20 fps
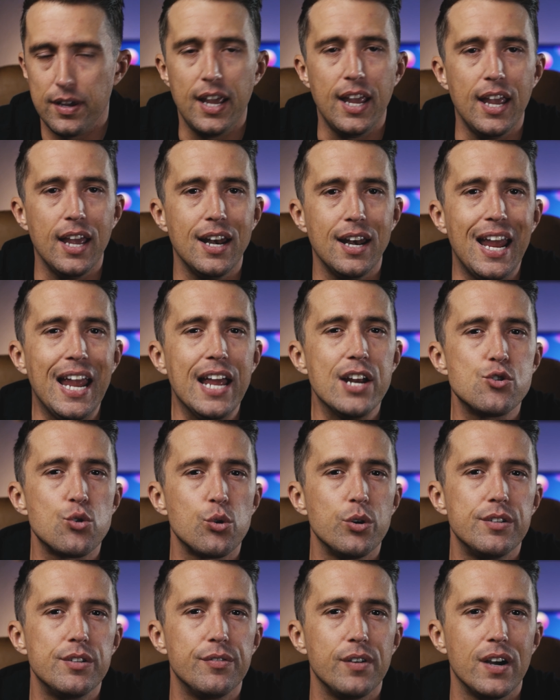and
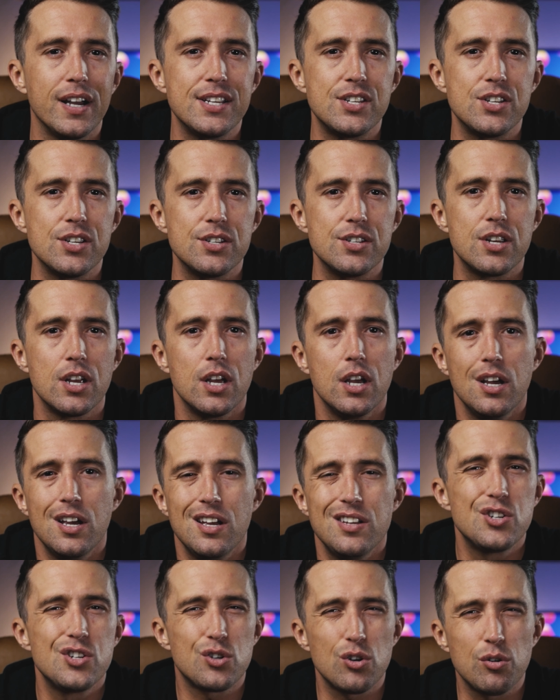Android devices
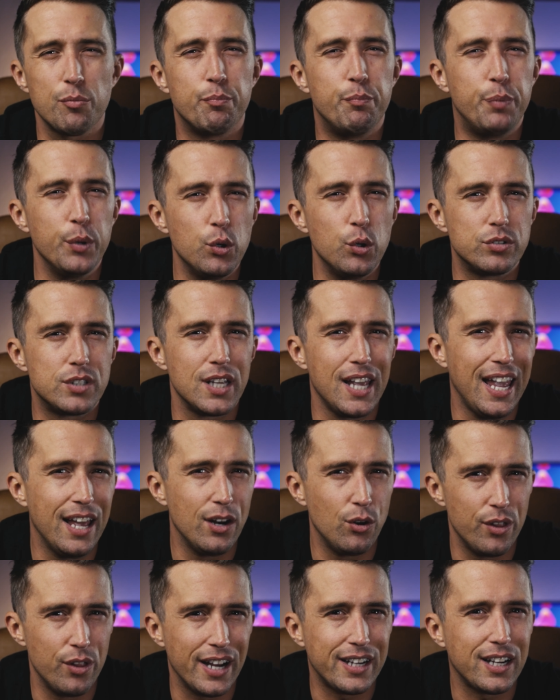just aren't built to
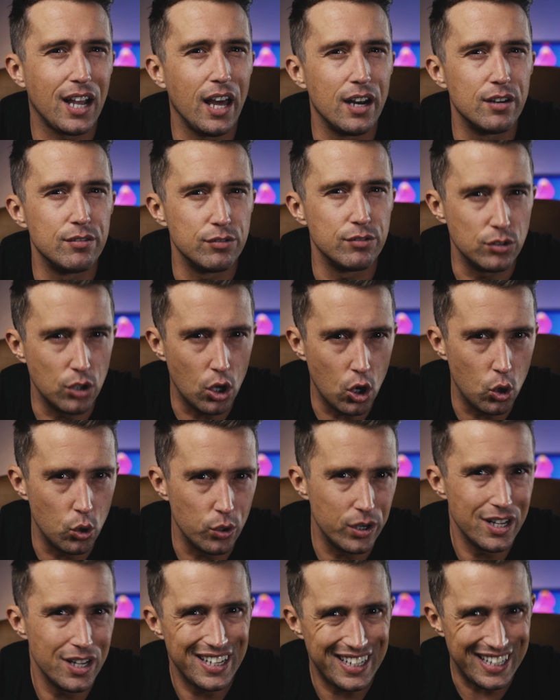handle that kind of
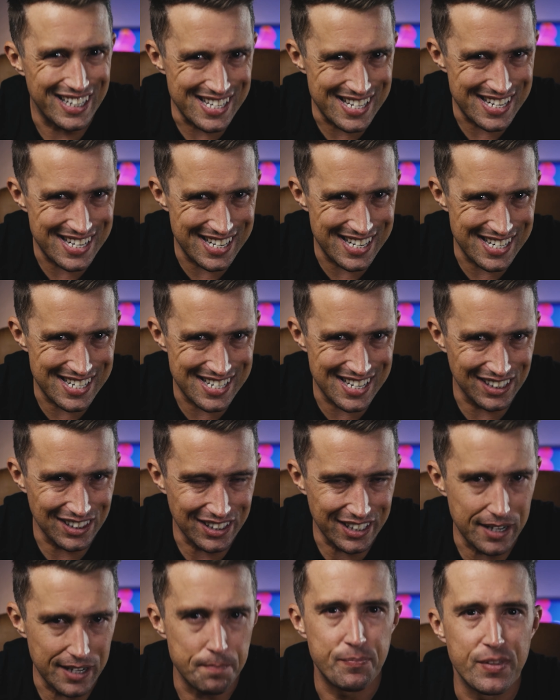load
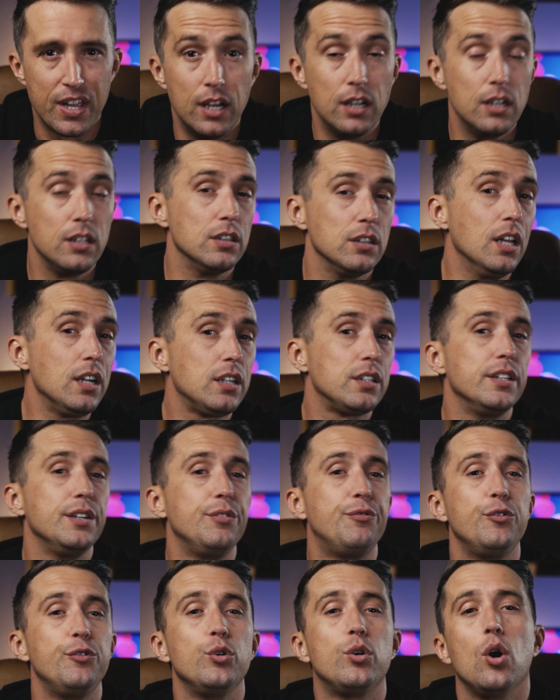consistently. Luckily,
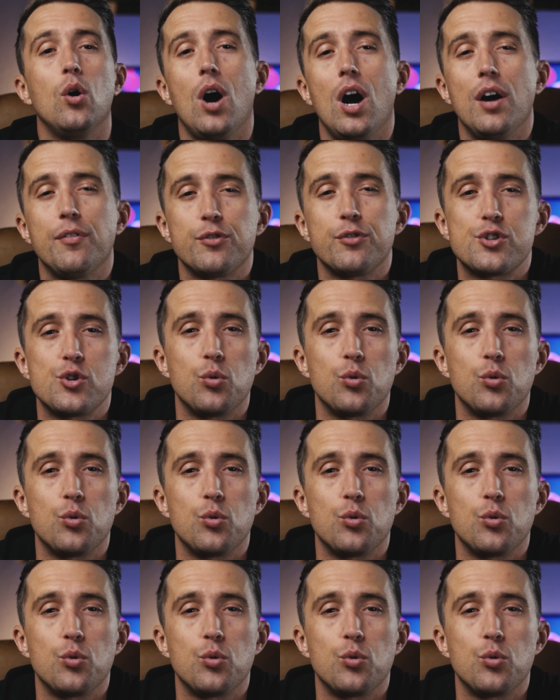Fugo offers a